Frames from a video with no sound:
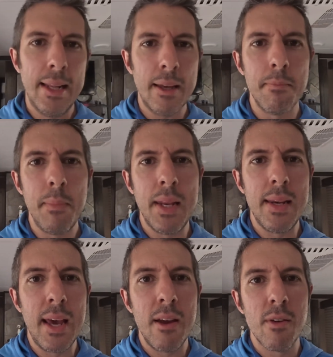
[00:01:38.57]
like
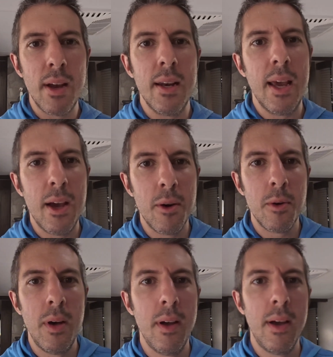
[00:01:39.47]
midday right
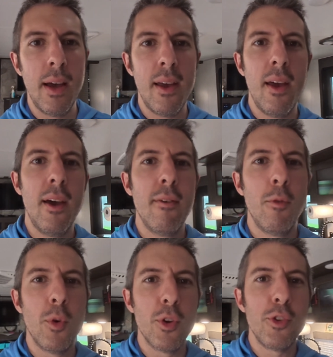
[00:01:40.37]
now. I have
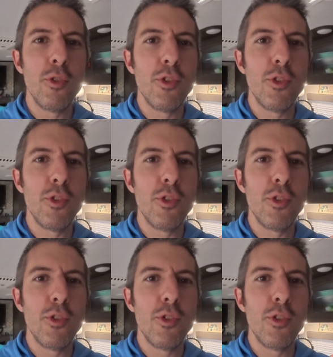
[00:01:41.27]
one or two